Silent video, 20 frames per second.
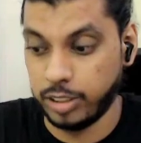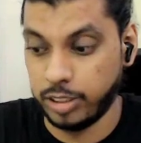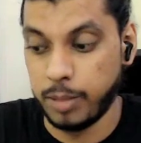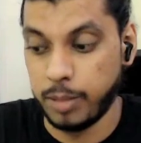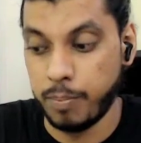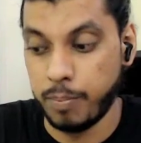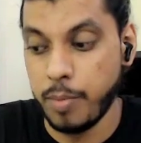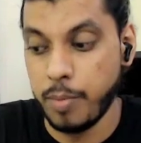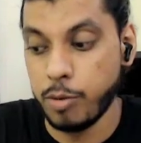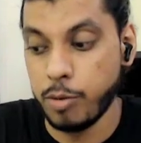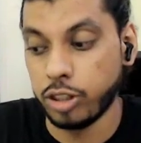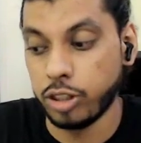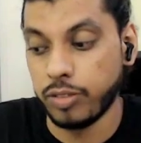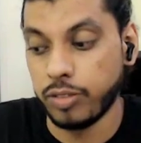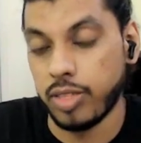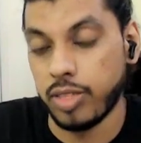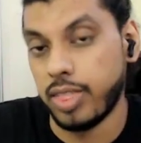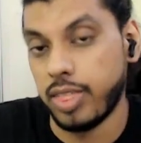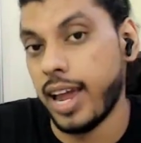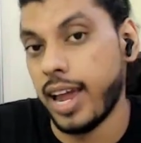the members
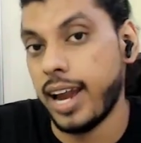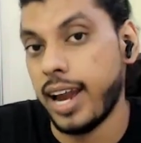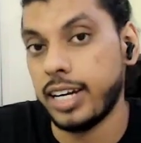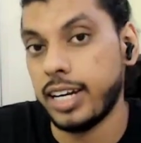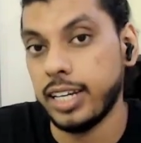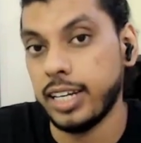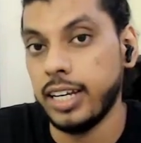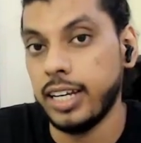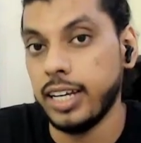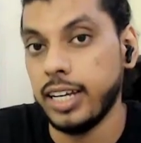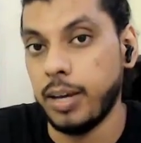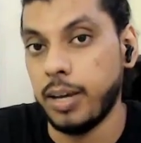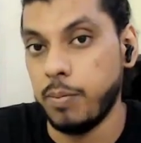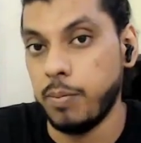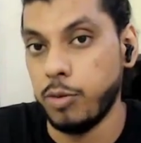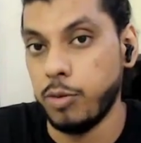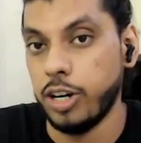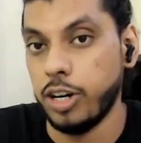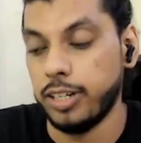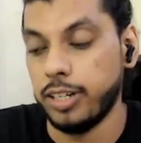of that
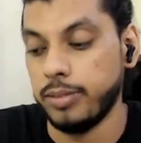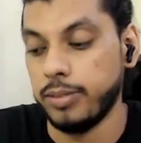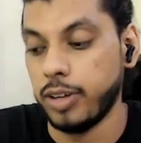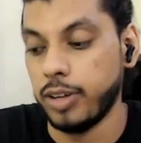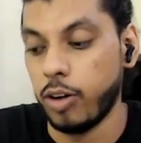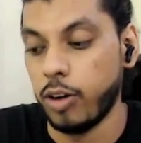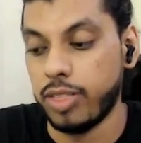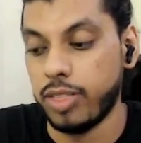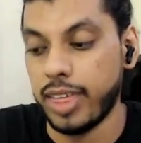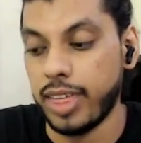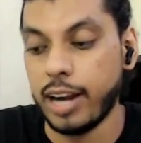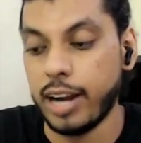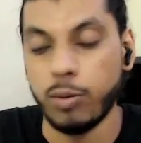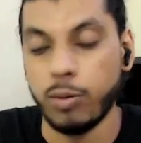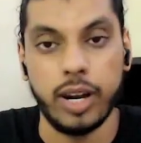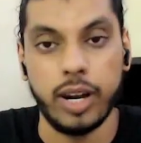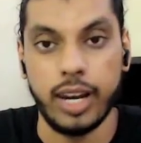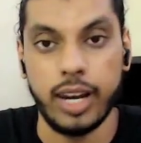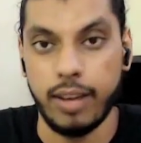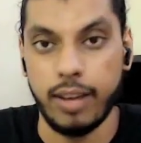community or that
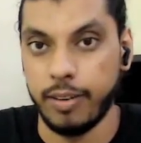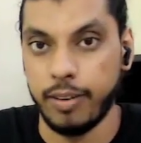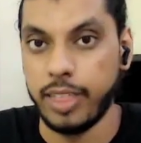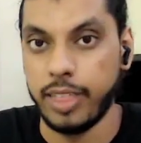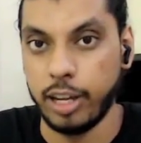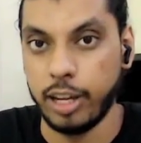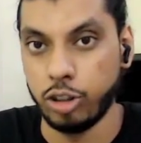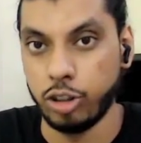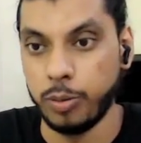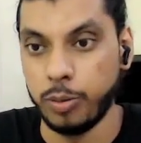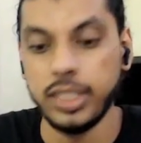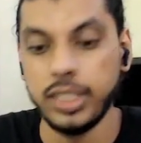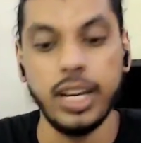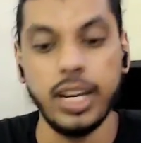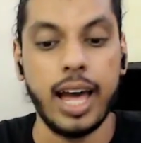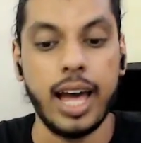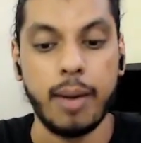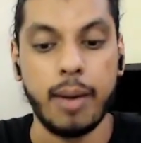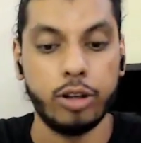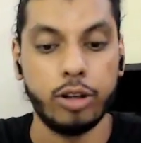one level. Thank you so much.
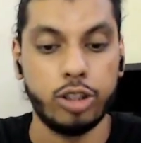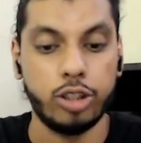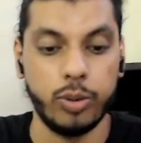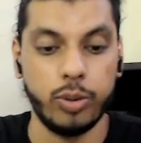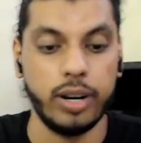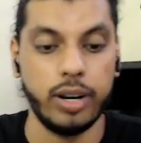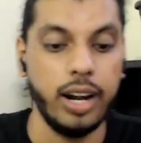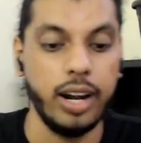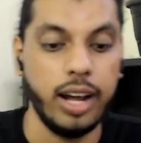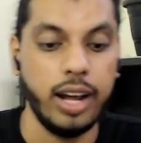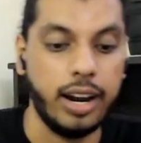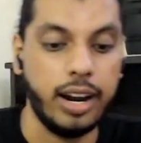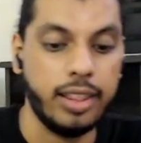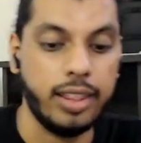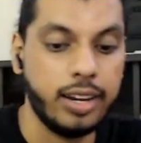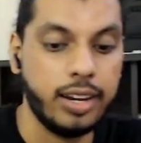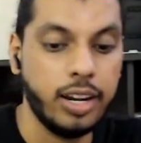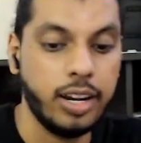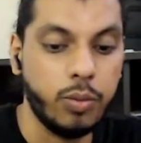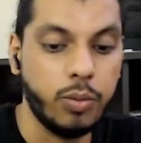I'm going to see you in another